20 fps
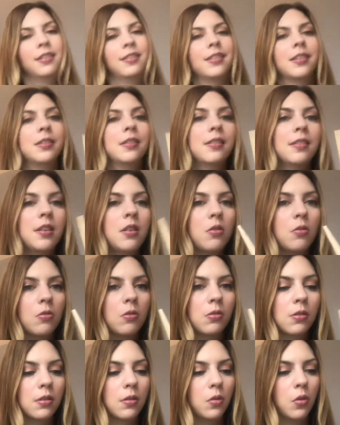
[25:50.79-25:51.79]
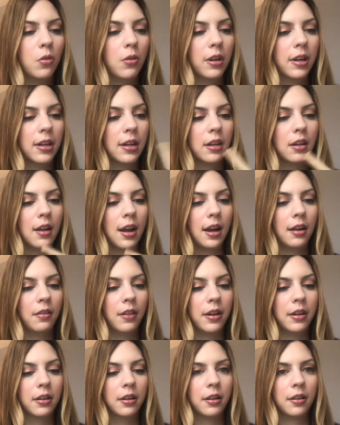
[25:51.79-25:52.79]
This is an old L'Oreal
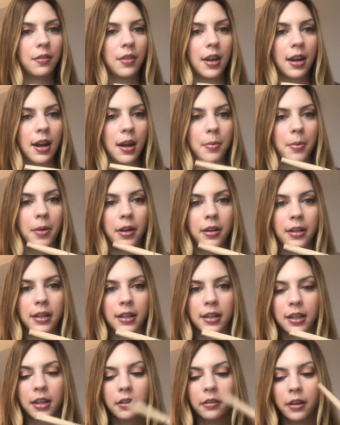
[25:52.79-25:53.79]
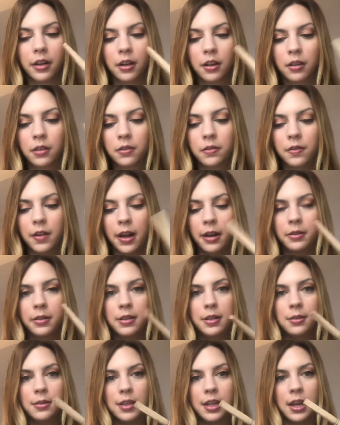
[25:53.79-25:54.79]
eyeliner that I probably need to get rid of. I
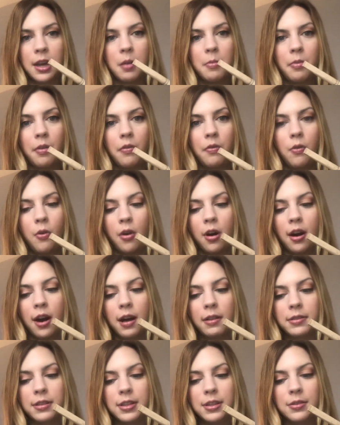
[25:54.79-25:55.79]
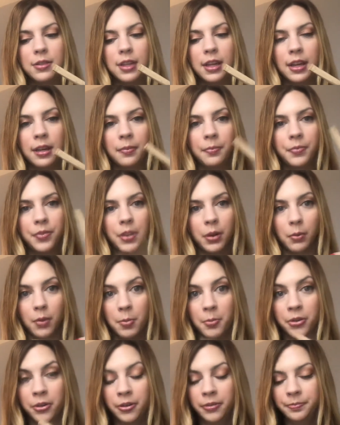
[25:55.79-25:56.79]
was using it before I was using the
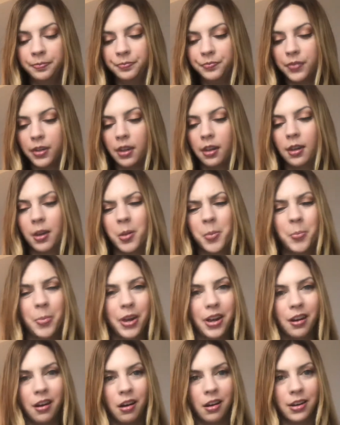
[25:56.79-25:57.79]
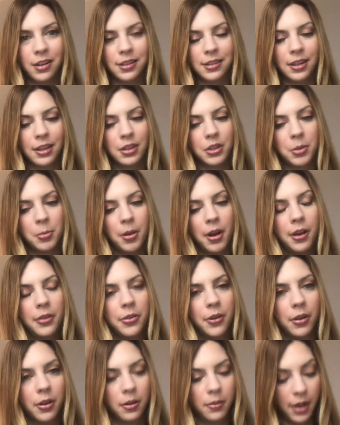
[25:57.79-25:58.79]
Rimmel, but honestly I should probably
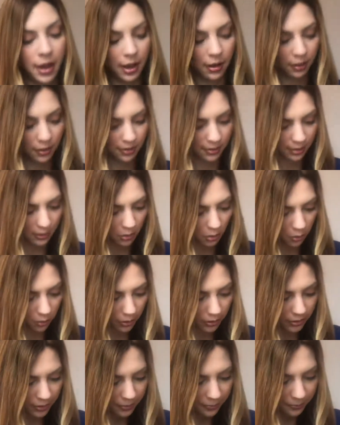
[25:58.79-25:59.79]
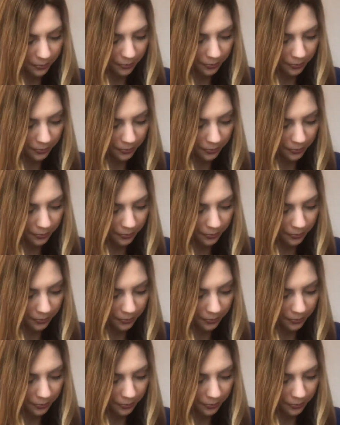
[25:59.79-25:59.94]
throw it away because it's old.